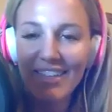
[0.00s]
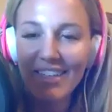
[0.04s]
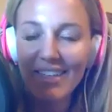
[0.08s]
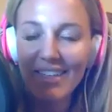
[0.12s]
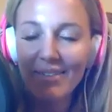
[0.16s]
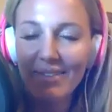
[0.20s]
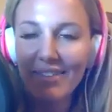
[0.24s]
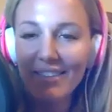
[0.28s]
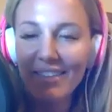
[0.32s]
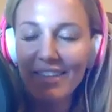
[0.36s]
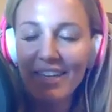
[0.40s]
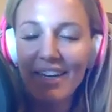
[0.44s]
I
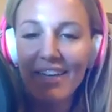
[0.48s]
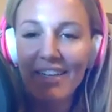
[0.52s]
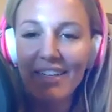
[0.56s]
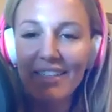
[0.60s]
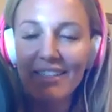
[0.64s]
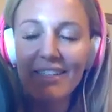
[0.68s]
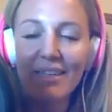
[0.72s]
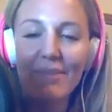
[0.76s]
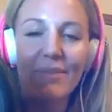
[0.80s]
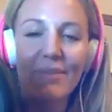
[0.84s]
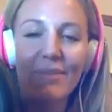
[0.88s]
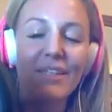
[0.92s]

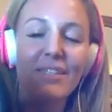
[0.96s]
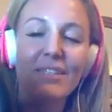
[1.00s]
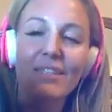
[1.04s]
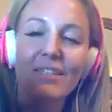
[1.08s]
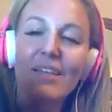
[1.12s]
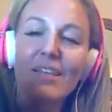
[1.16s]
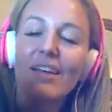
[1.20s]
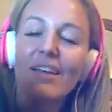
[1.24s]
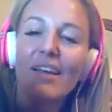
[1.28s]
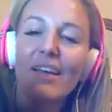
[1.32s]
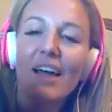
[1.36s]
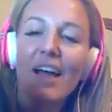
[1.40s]

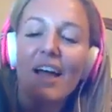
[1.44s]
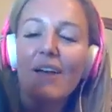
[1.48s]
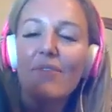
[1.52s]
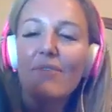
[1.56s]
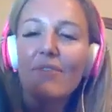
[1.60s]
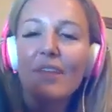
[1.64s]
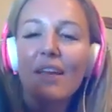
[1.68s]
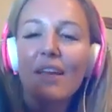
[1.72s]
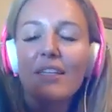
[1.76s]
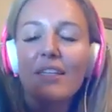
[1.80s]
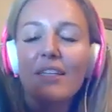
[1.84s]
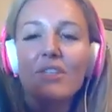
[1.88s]

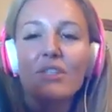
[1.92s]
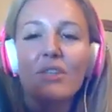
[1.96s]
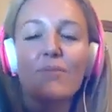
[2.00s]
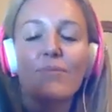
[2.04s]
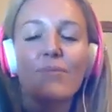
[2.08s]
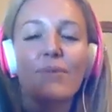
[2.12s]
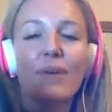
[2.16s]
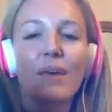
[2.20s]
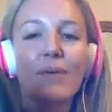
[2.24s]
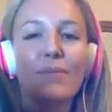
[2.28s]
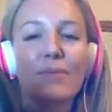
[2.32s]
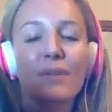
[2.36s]
feel like it's just a
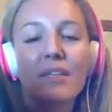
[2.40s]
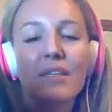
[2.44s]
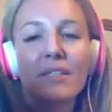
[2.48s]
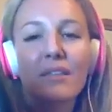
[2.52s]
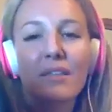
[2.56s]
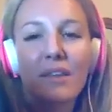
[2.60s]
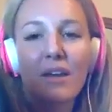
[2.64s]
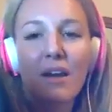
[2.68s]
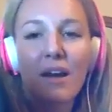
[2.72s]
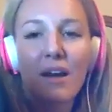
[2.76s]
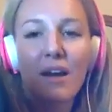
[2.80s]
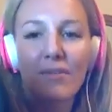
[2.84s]
big piece
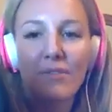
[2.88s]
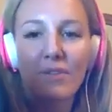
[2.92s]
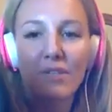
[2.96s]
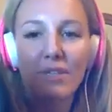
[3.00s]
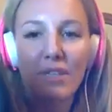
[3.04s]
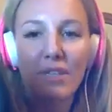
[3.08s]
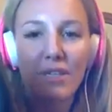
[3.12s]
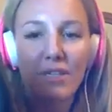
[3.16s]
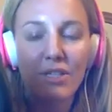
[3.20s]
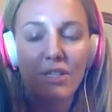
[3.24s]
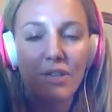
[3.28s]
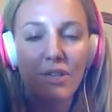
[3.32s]
of the
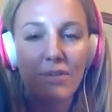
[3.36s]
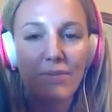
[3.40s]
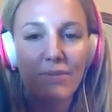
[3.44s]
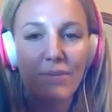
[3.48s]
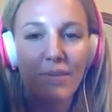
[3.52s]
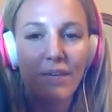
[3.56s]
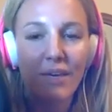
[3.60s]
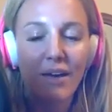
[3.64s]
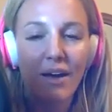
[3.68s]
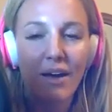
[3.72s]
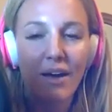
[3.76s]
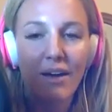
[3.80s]
conversation,
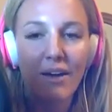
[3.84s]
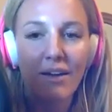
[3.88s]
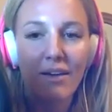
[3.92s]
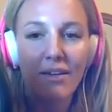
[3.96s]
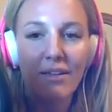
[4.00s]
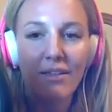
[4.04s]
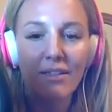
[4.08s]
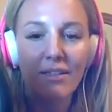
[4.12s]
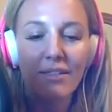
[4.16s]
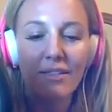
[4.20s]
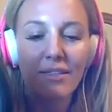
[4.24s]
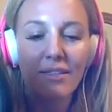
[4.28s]

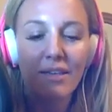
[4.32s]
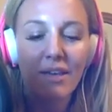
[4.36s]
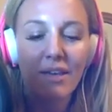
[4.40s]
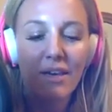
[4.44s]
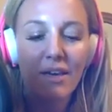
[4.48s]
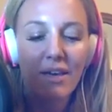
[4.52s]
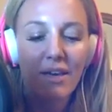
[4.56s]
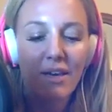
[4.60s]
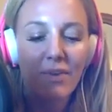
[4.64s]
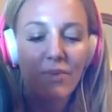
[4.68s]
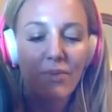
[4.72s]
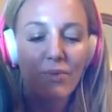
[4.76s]
because
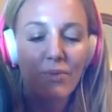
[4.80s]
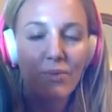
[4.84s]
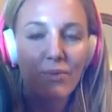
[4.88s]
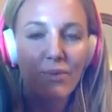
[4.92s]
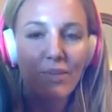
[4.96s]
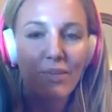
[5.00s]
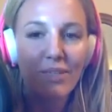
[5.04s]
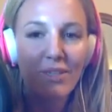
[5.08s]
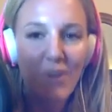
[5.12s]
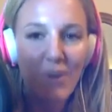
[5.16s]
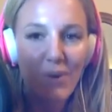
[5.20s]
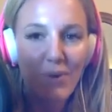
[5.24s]
when
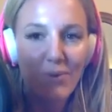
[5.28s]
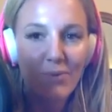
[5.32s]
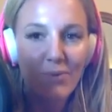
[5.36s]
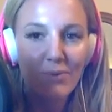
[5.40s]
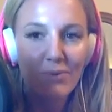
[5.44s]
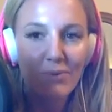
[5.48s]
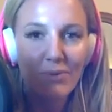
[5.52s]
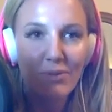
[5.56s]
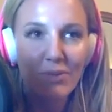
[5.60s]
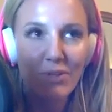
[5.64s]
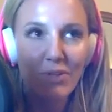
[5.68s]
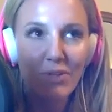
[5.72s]
we don't
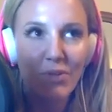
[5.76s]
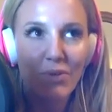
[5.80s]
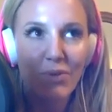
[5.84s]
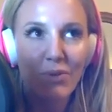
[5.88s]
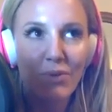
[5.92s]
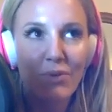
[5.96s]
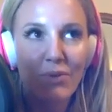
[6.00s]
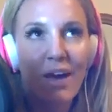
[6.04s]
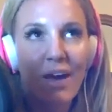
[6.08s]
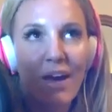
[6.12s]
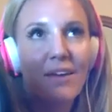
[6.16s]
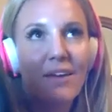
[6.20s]

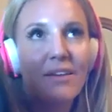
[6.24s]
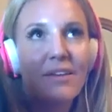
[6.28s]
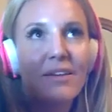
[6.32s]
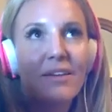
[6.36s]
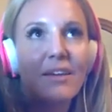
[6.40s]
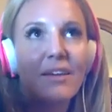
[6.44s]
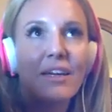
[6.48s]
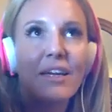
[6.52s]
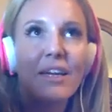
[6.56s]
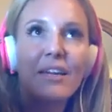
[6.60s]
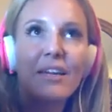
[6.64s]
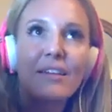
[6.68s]
do that
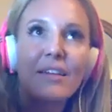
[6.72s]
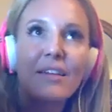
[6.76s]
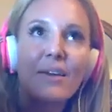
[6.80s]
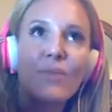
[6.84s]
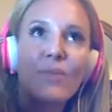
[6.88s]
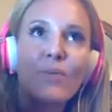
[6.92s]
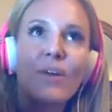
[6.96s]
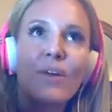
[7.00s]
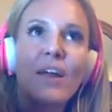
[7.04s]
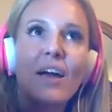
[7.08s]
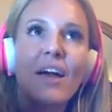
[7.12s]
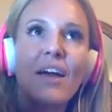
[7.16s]
healing,
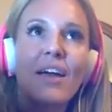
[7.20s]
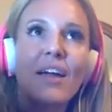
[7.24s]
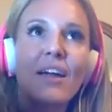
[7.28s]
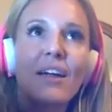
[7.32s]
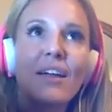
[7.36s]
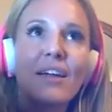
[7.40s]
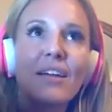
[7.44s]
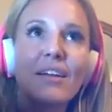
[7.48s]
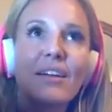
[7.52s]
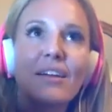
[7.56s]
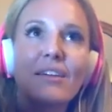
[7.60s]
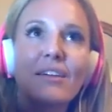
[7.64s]
what
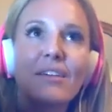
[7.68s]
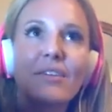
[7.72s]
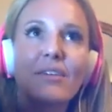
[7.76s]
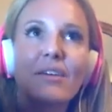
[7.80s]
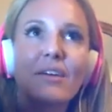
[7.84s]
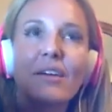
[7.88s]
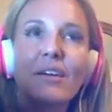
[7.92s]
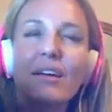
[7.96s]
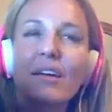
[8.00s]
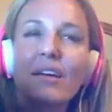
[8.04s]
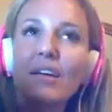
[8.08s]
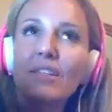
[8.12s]

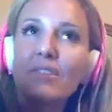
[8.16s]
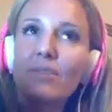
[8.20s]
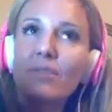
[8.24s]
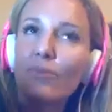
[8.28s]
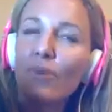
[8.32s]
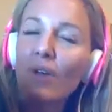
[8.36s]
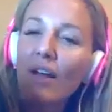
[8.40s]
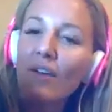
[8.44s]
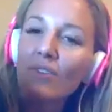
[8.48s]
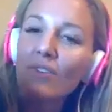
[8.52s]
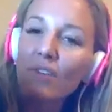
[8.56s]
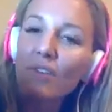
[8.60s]

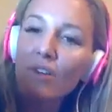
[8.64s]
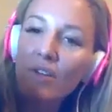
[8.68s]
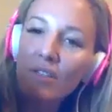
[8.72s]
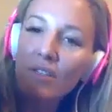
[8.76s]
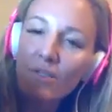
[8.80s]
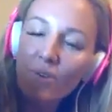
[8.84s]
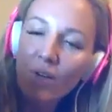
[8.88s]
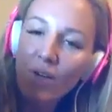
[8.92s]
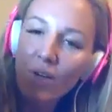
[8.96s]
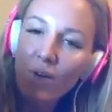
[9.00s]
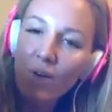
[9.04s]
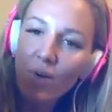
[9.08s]
I've started
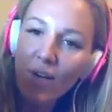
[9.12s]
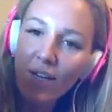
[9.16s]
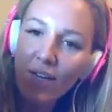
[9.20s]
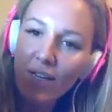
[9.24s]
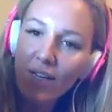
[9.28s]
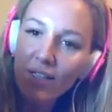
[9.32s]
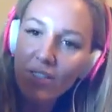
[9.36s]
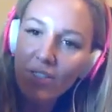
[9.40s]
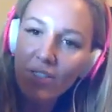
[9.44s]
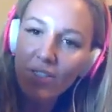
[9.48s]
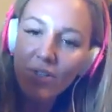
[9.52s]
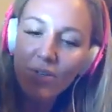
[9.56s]
to equate
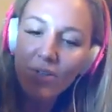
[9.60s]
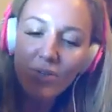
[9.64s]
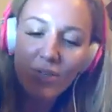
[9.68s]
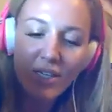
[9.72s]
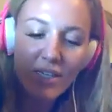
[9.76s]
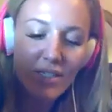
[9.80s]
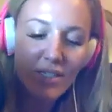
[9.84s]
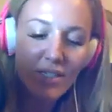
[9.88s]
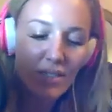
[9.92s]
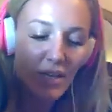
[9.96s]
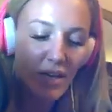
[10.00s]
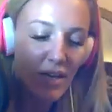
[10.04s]
it to
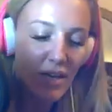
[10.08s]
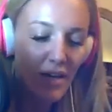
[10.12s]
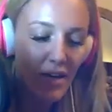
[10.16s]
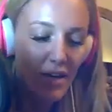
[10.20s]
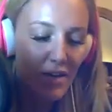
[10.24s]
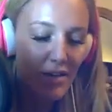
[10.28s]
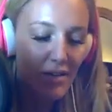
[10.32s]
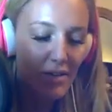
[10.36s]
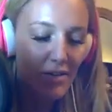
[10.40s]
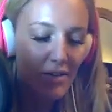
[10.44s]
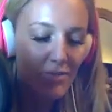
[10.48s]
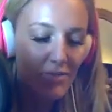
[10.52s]
is
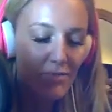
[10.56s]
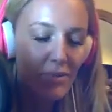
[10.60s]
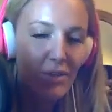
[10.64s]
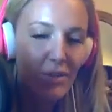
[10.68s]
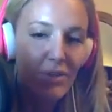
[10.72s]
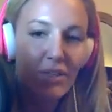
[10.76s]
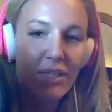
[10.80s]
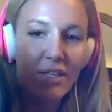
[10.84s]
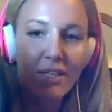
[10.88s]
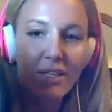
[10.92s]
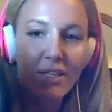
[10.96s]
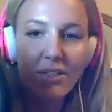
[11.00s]

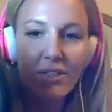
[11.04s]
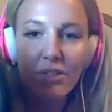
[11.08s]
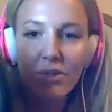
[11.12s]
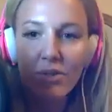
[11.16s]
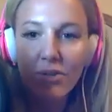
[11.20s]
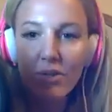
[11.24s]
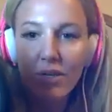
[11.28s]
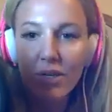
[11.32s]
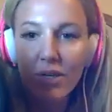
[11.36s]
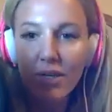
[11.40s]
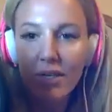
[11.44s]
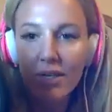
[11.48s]
building
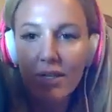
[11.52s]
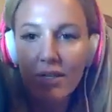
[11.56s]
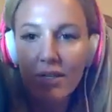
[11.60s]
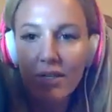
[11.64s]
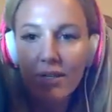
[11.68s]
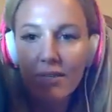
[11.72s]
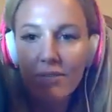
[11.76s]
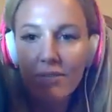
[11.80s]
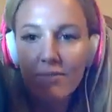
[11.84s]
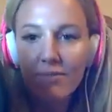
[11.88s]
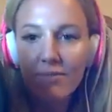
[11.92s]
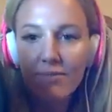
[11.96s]

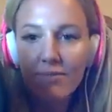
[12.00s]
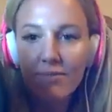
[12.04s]
your